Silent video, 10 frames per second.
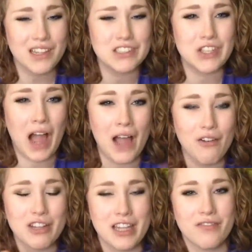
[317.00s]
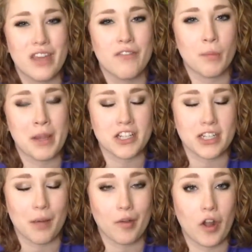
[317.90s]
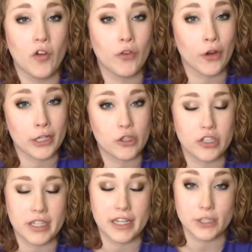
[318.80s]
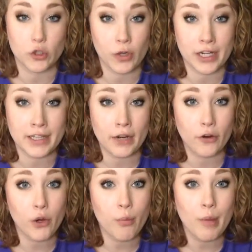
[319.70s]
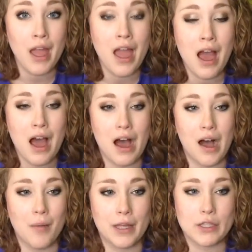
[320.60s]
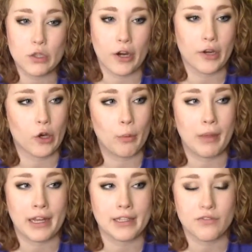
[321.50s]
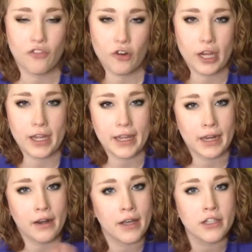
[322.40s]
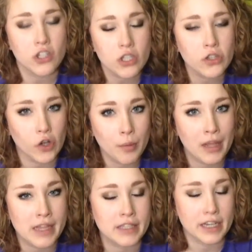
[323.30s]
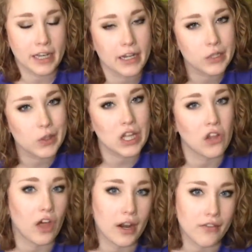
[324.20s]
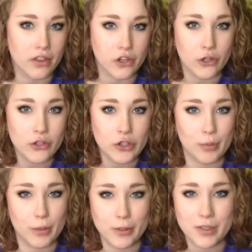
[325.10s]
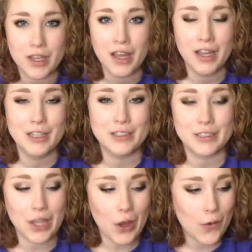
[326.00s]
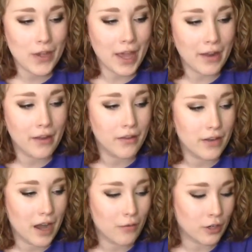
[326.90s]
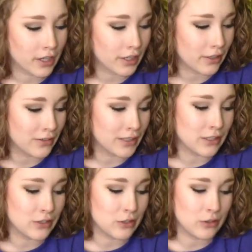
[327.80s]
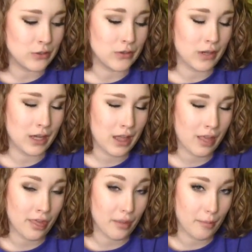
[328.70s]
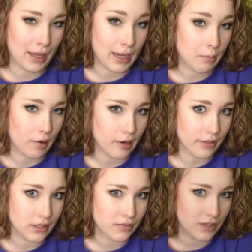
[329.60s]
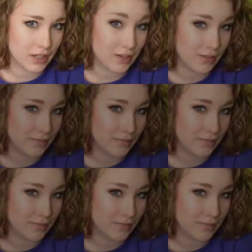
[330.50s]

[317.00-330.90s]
So I will leave information down below if you're interested in joining that group. Um, it's a great group and it's free and it's just a good place to connect with a lot of other YouTubers. So yeah, now we're going to go into the bad part of this video.